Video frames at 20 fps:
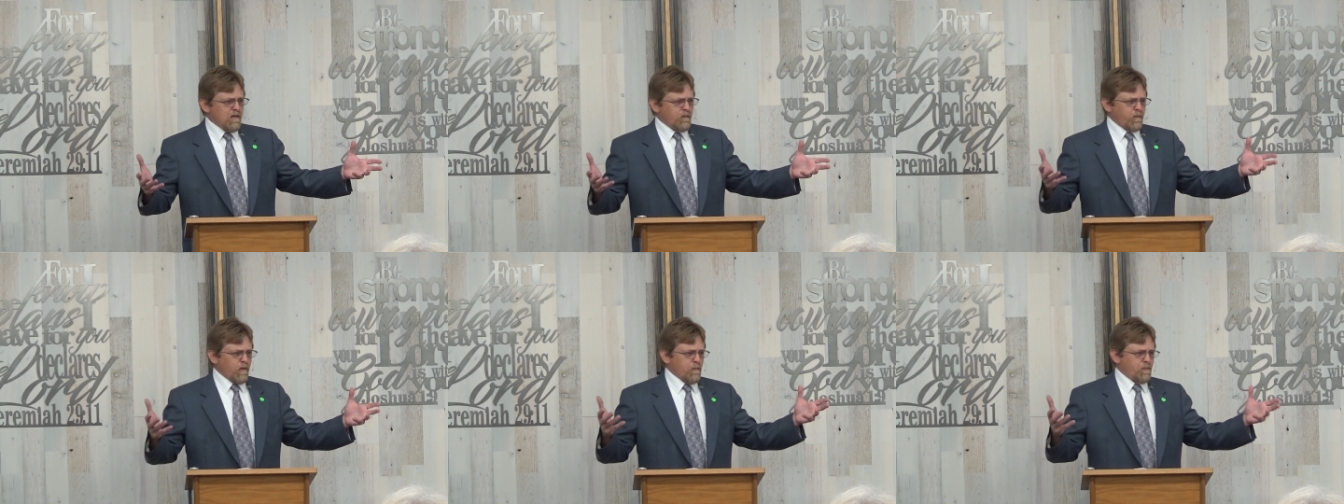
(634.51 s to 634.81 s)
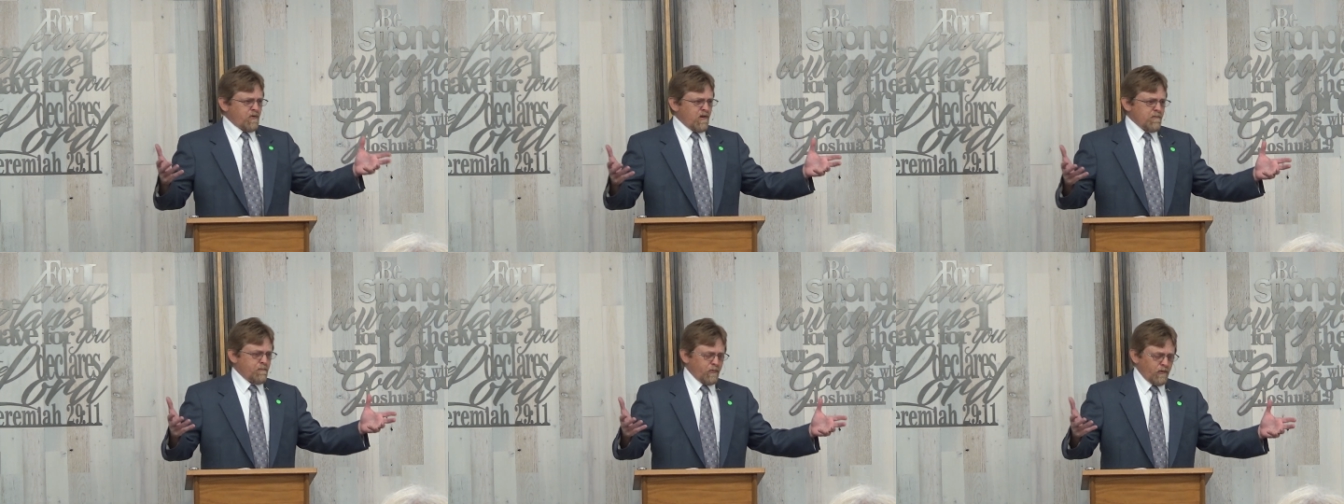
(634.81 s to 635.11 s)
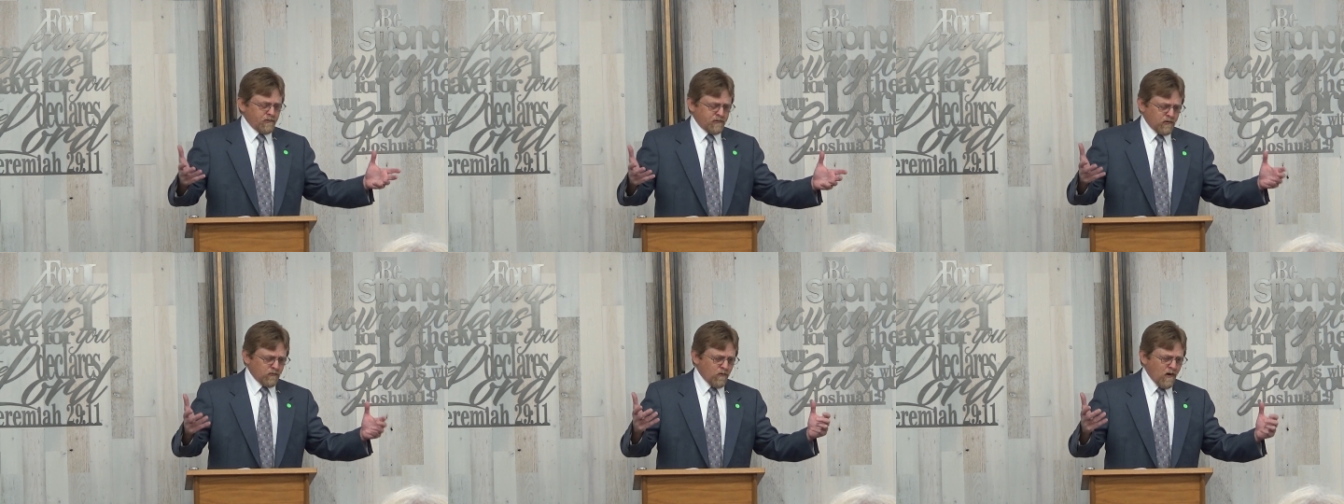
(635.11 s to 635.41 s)
for
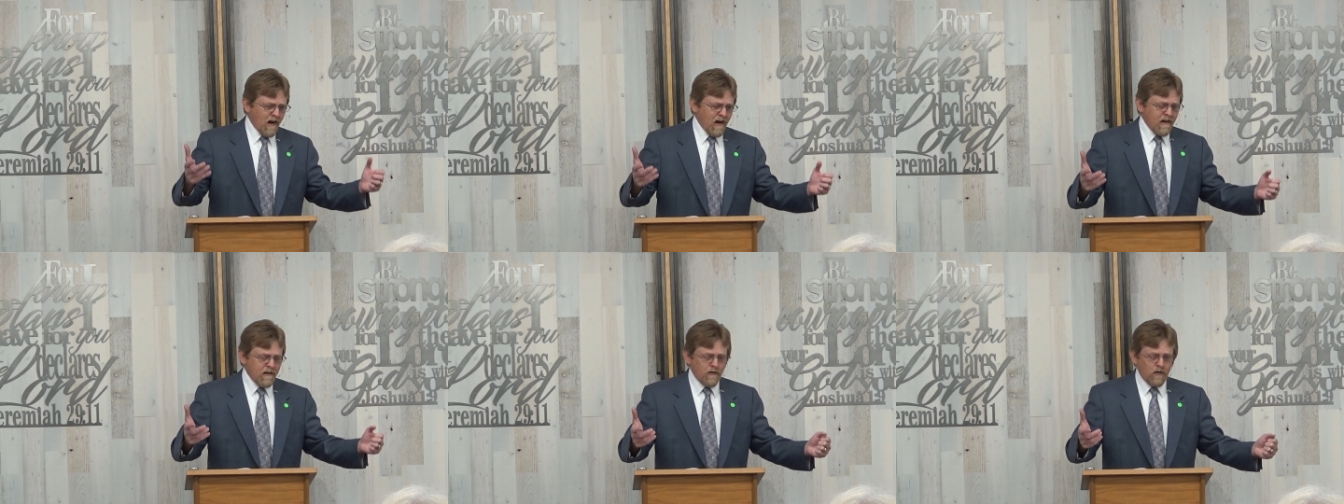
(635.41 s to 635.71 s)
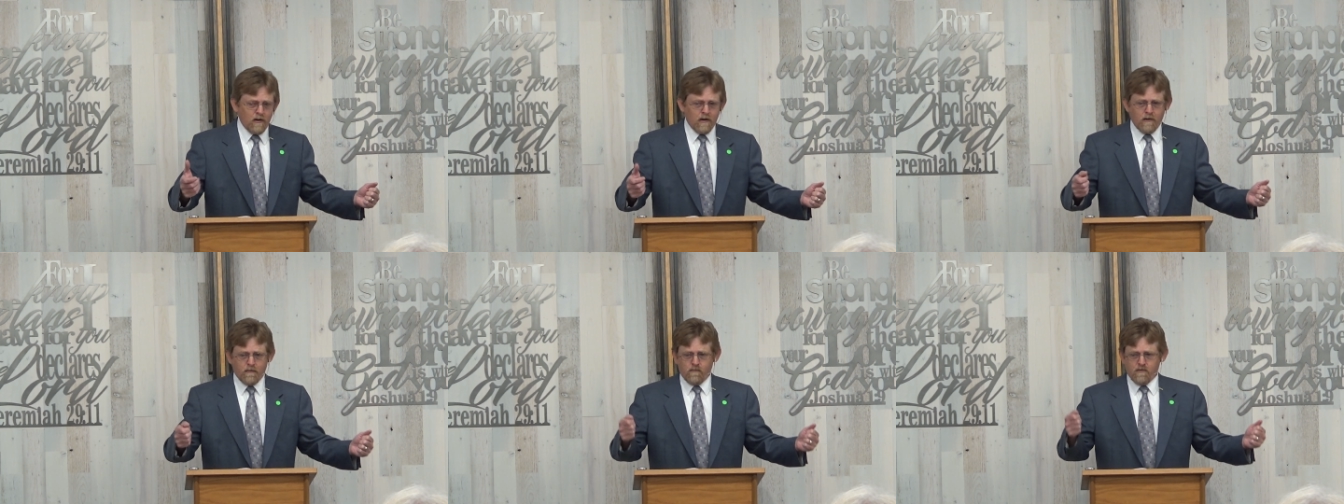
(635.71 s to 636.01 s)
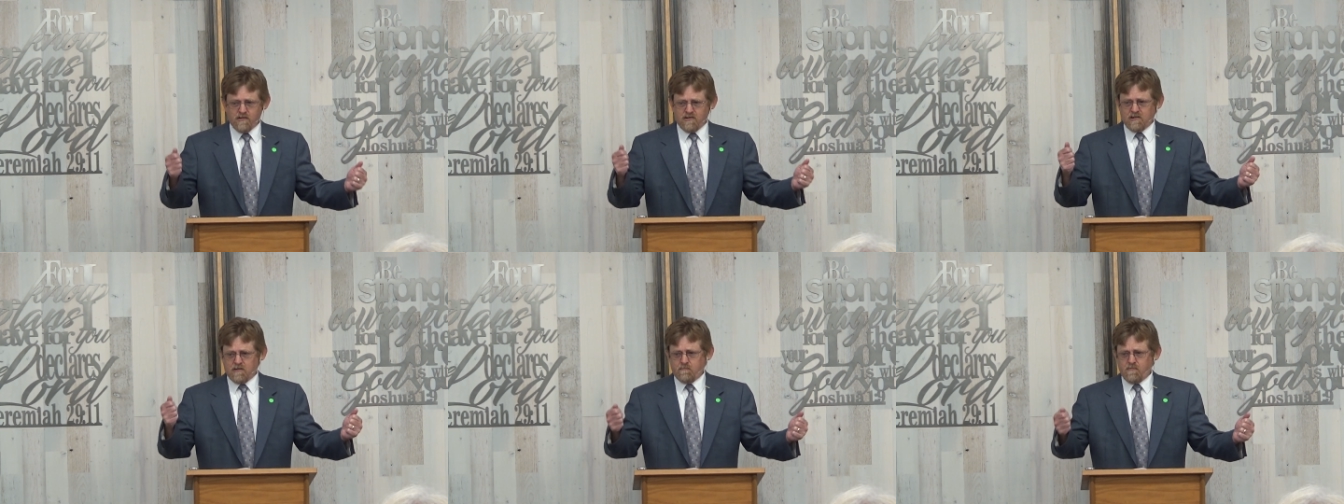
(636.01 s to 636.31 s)
people to ride on
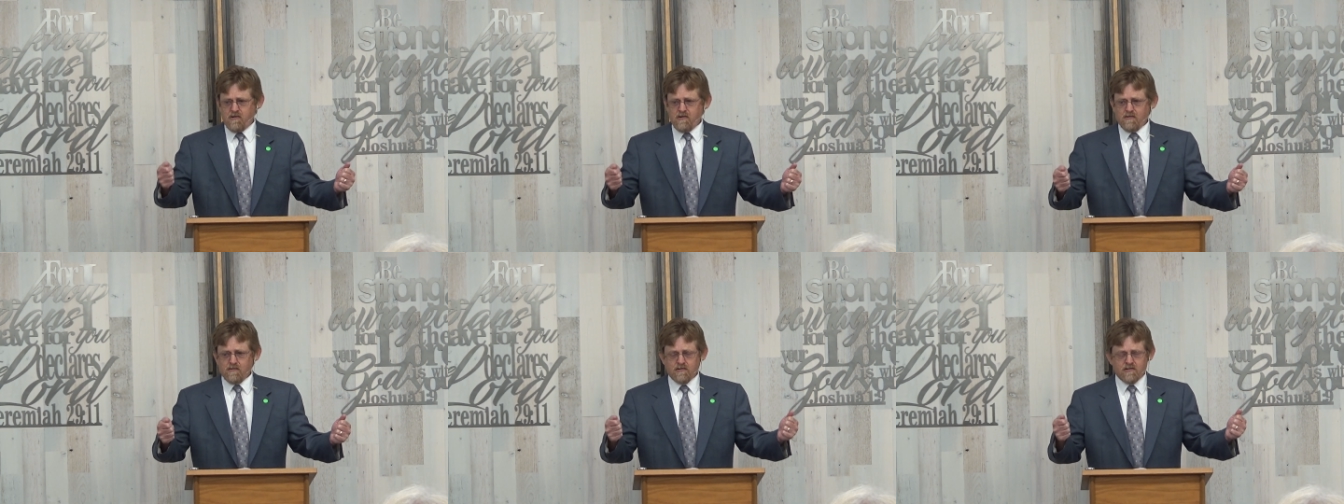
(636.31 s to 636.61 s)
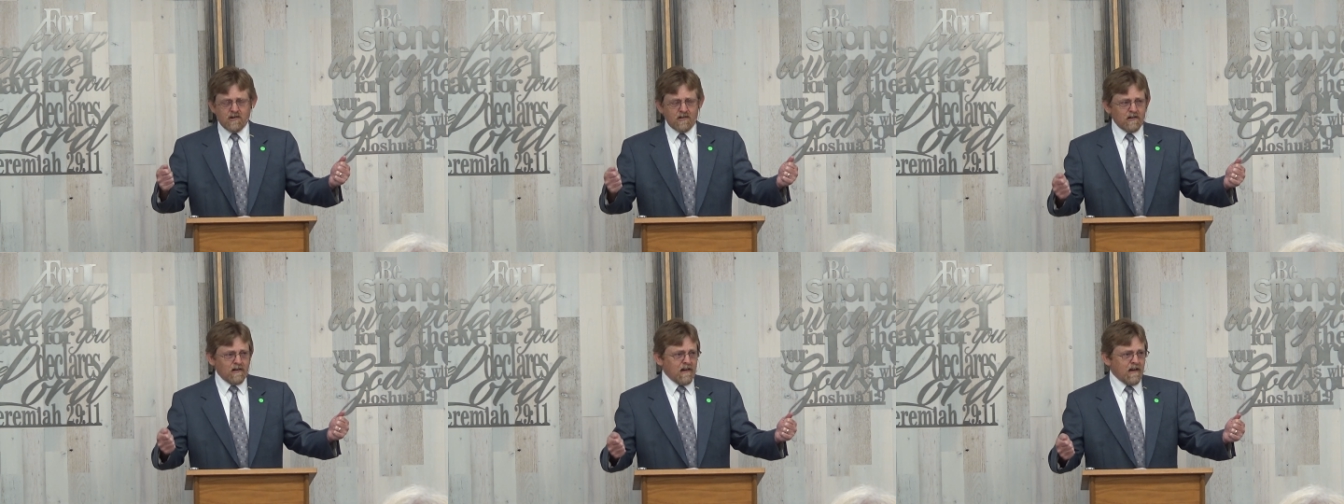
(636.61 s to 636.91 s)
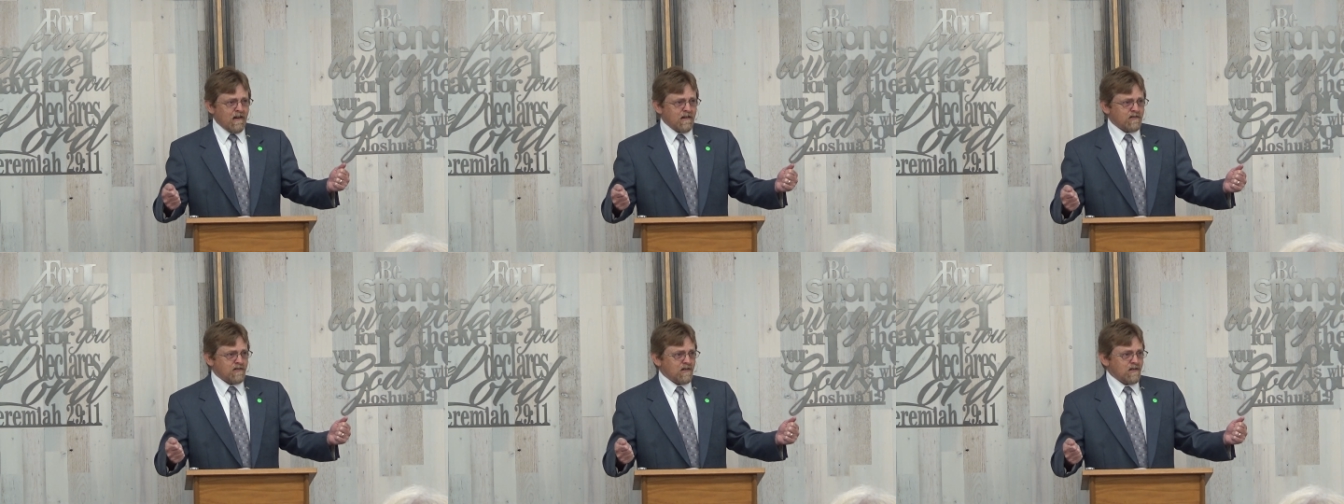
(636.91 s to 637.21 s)
with spears and
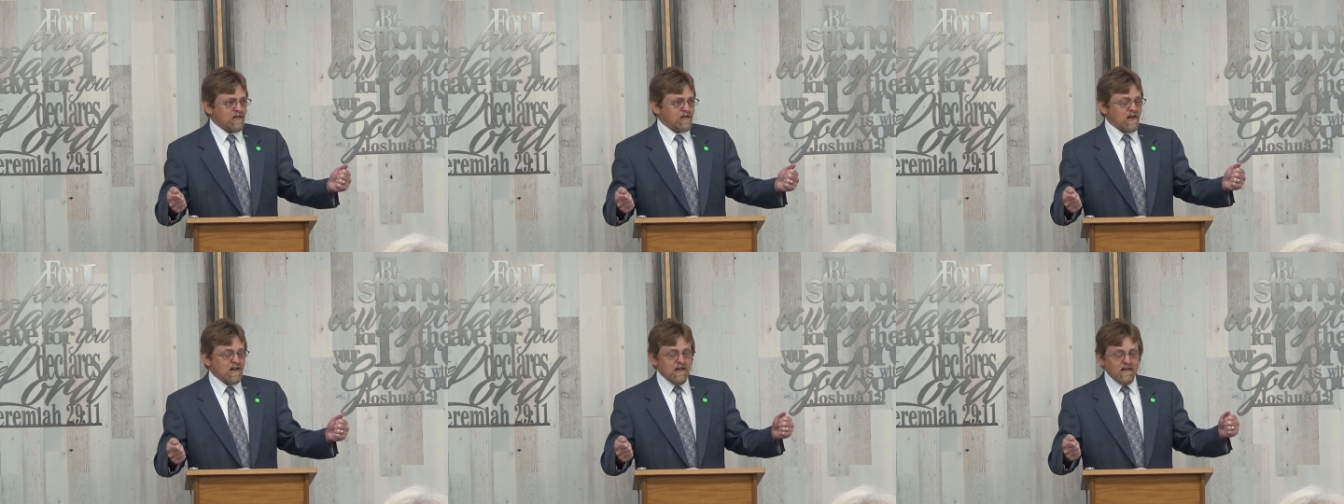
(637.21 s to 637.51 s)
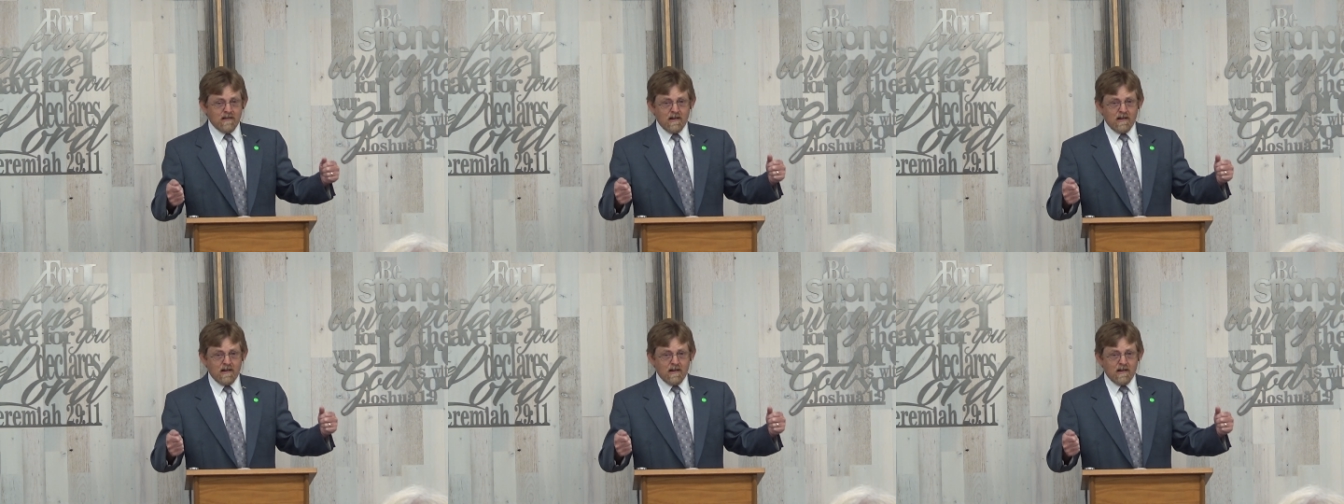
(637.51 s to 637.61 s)
lances.